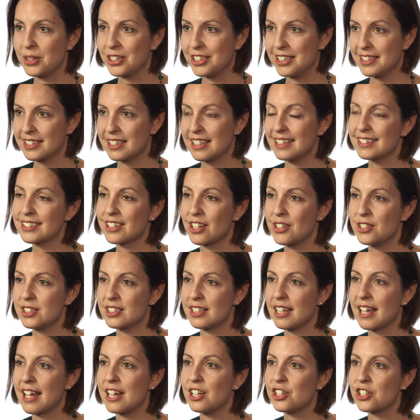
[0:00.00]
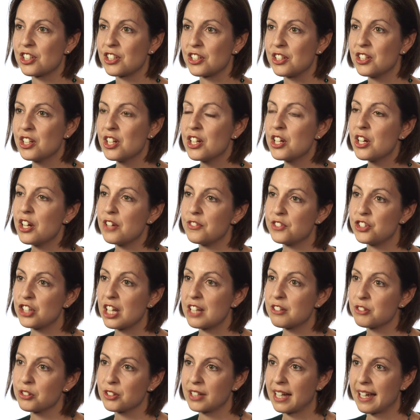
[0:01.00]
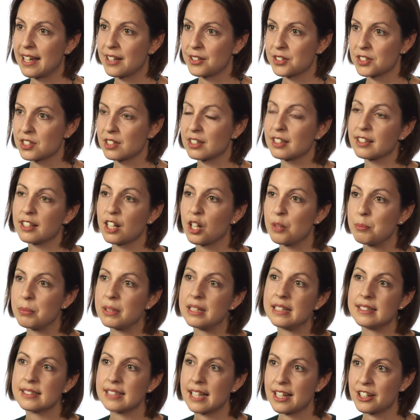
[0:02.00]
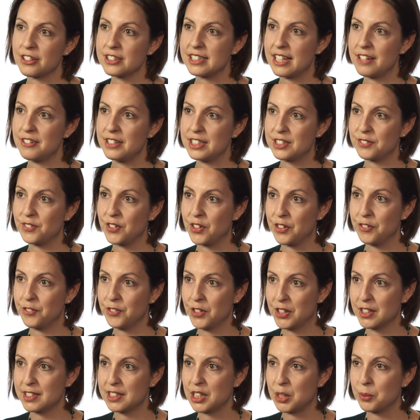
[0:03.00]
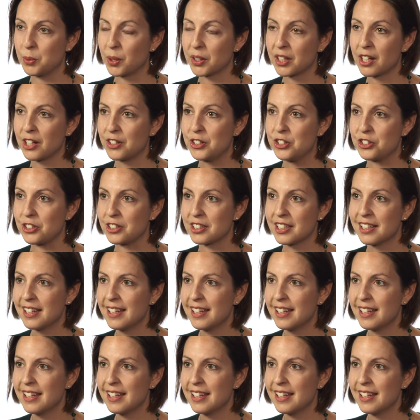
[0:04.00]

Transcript: which is the Association of General Counsel and Company Secretaries for the FTSE 100.